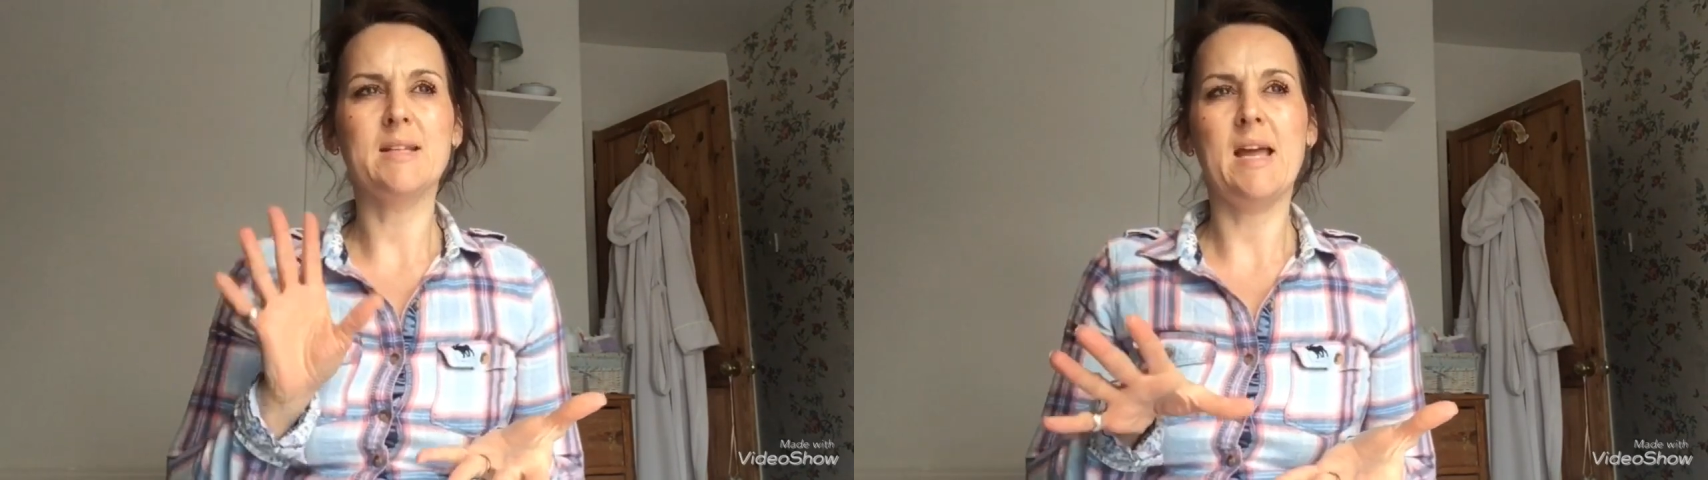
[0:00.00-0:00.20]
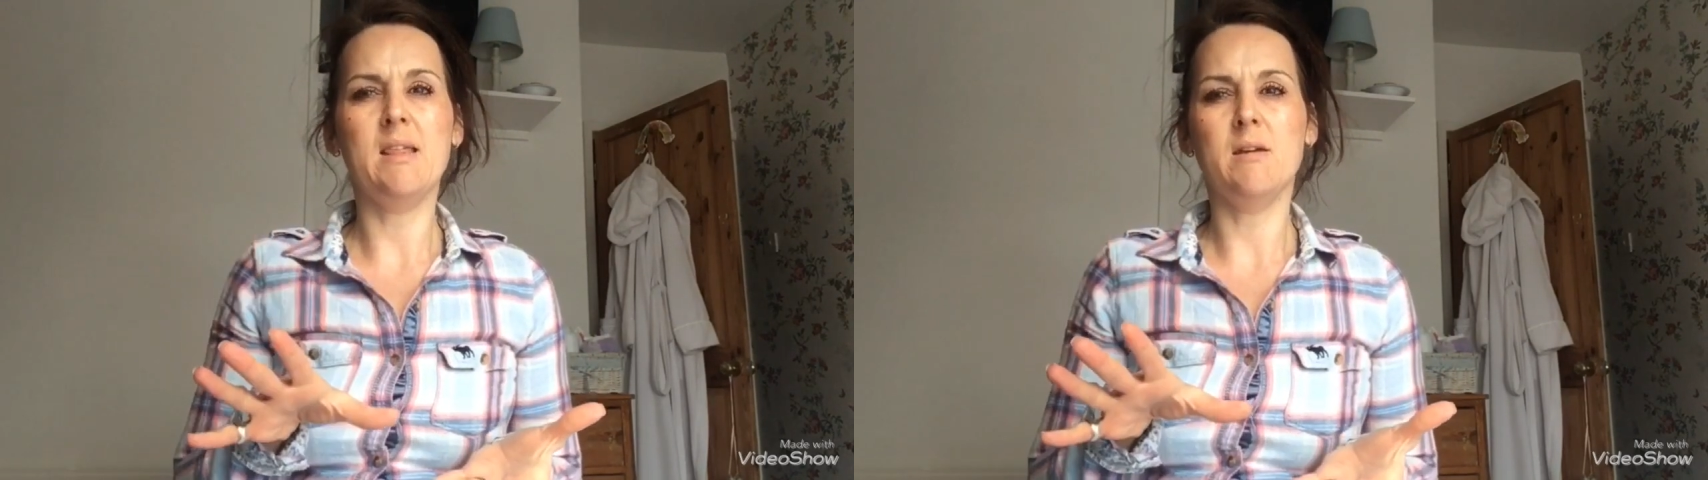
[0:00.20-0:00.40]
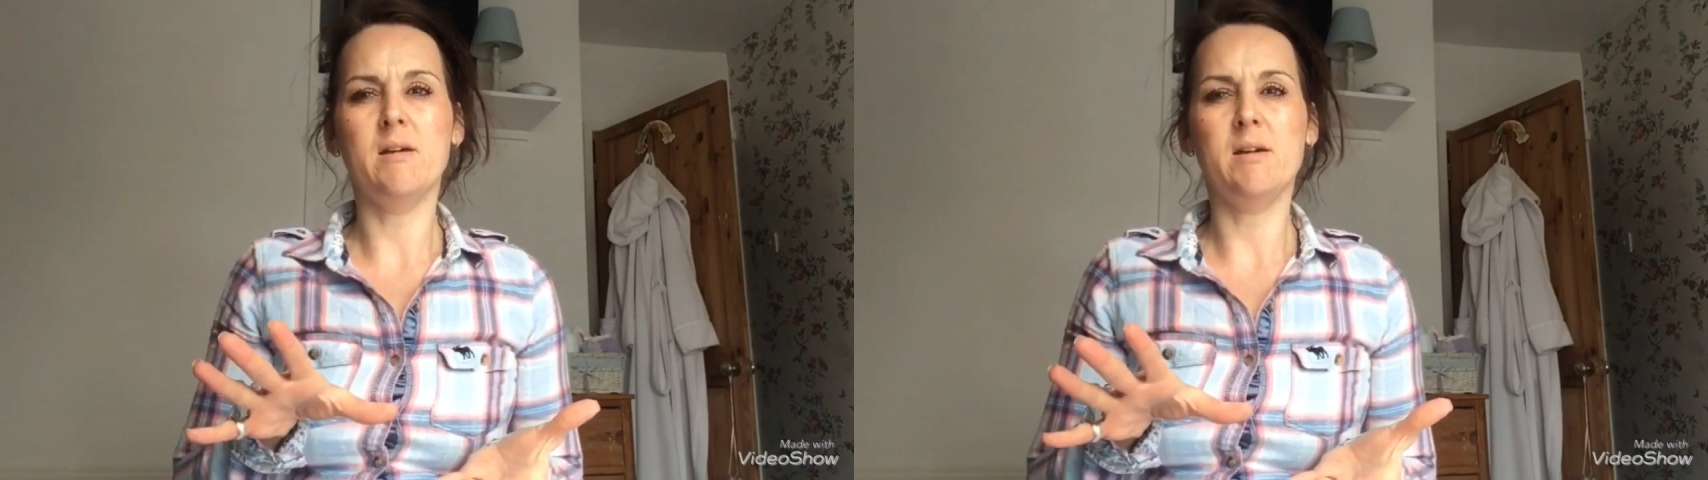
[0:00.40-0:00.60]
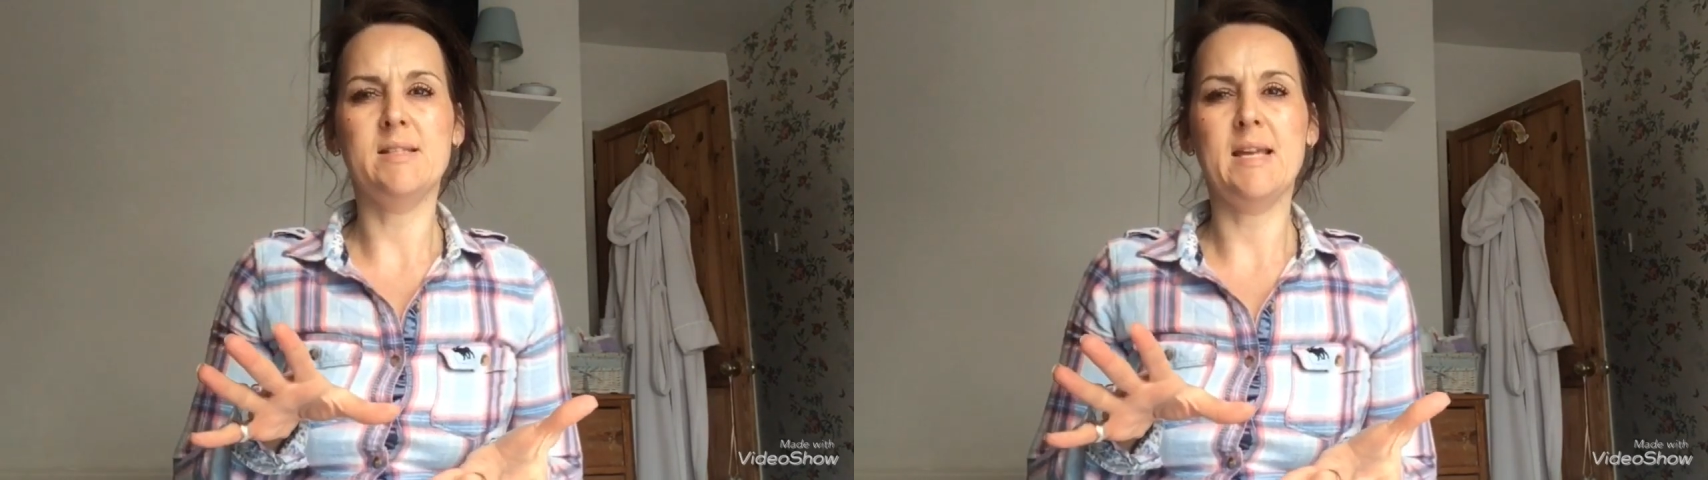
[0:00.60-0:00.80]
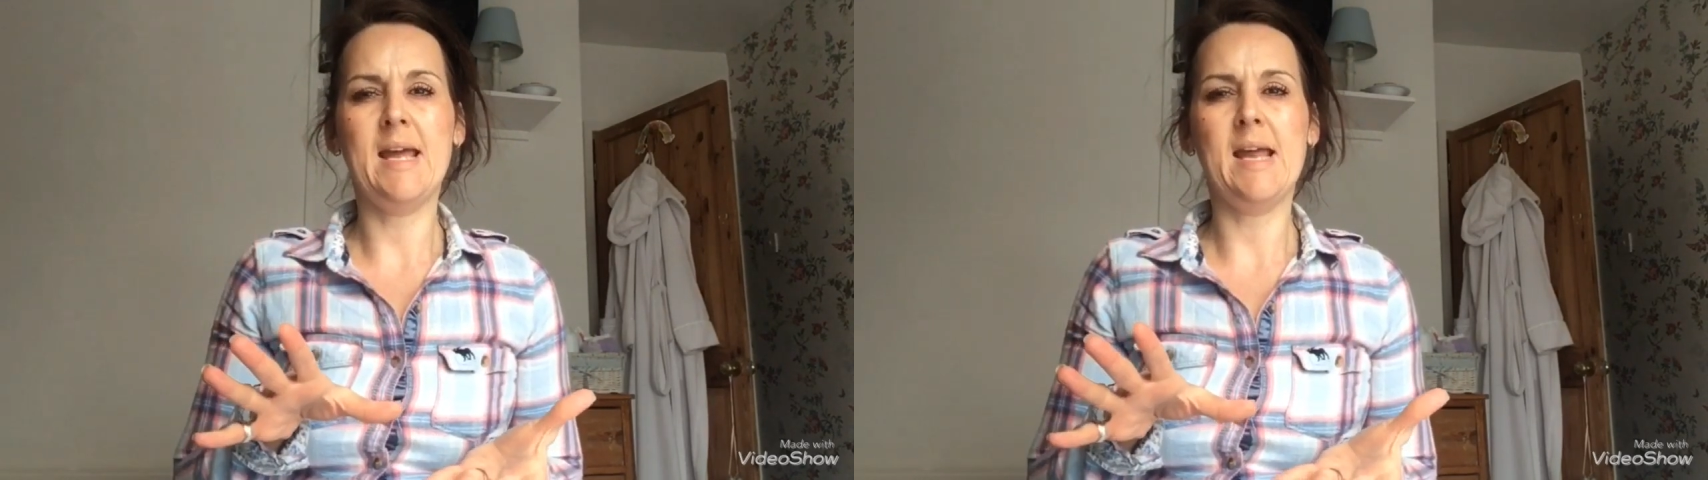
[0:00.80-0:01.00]
day
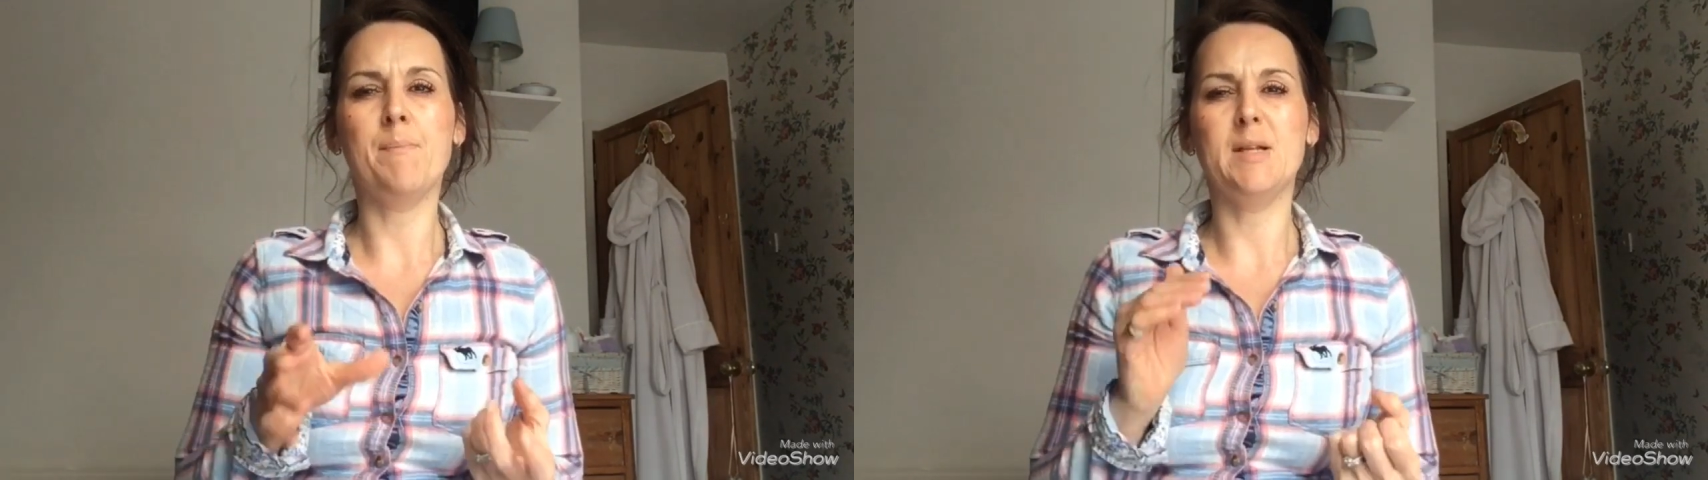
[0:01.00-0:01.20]
13,